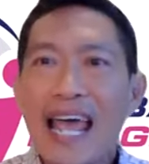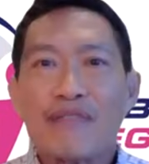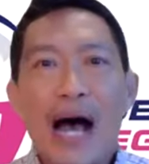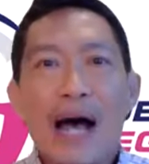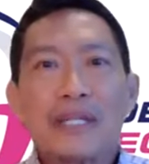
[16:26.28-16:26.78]

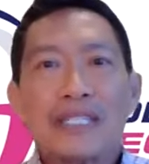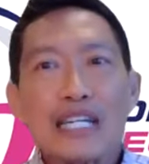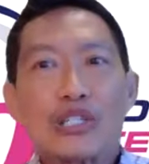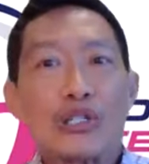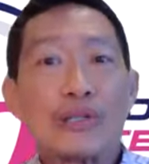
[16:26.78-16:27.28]
If I'm a
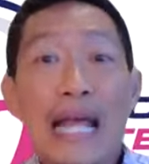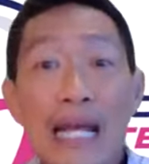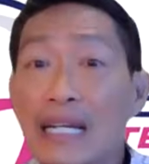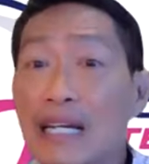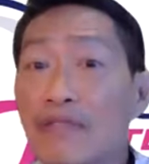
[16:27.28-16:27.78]
digital
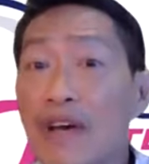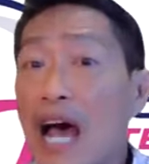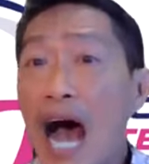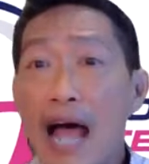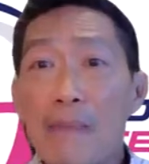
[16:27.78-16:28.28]
native,
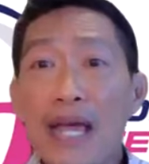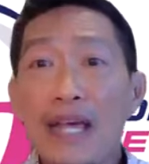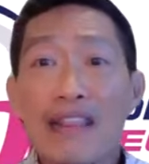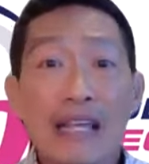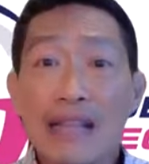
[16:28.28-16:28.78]
I
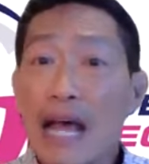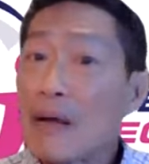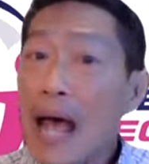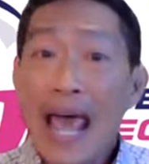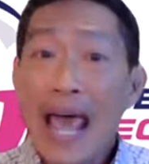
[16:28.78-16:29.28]
may think
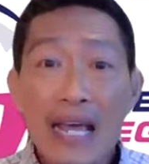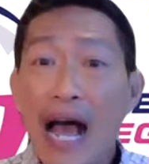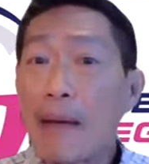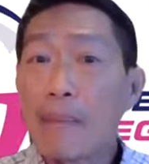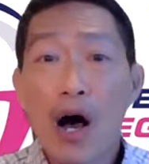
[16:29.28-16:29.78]
that,
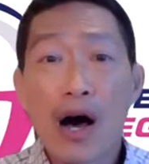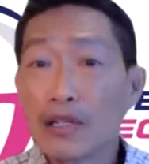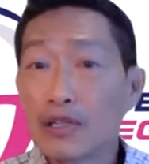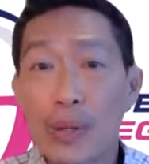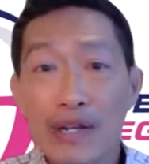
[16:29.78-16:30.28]
hey, I'm
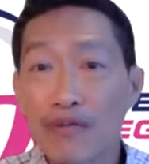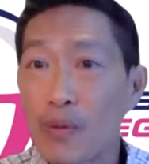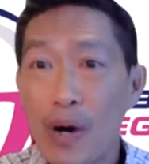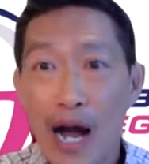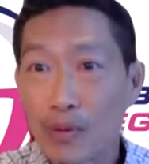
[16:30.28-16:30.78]
on
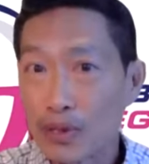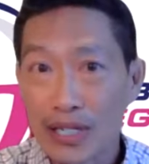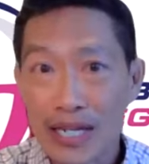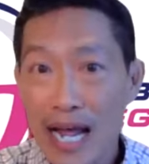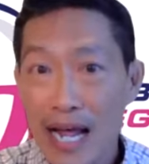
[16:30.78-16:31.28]
24
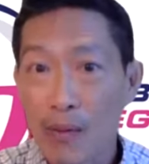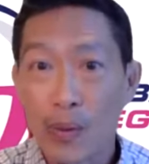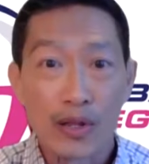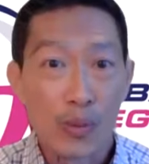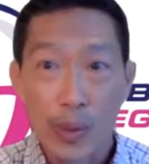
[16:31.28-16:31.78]
hours a day,
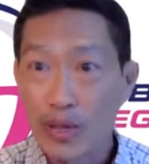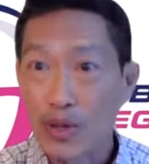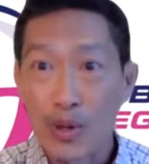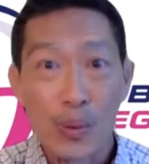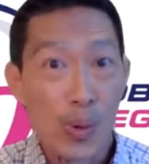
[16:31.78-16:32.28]
whether with
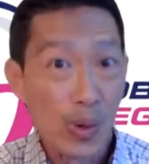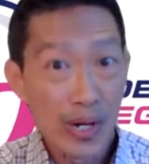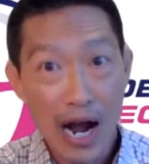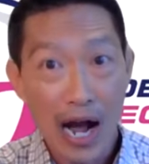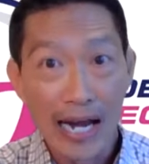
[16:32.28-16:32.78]
you
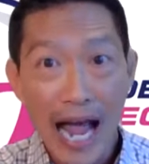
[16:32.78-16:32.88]
or not.